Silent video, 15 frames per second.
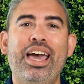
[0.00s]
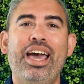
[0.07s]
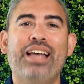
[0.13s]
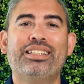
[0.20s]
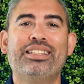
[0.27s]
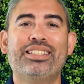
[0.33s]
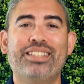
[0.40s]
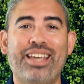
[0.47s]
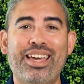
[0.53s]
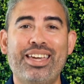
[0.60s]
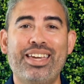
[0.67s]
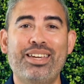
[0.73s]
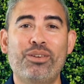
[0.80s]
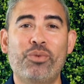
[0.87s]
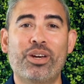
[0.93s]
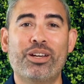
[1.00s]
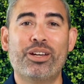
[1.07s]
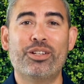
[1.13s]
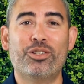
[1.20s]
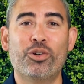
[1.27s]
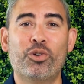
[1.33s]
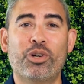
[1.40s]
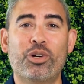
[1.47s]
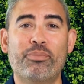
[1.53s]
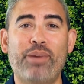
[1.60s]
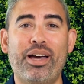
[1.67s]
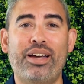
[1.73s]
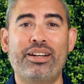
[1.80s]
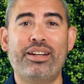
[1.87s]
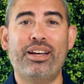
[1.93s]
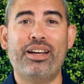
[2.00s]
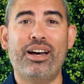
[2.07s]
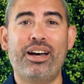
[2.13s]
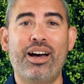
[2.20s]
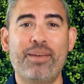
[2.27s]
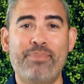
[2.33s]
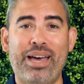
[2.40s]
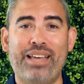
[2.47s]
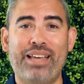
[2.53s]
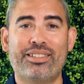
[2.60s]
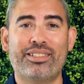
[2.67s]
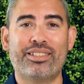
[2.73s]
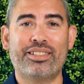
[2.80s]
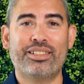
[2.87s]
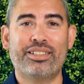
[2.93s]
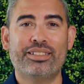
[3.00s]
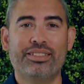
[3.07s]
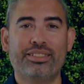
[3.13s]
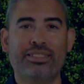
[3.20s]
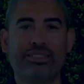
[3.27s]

and today we're going to talk about IPaaS.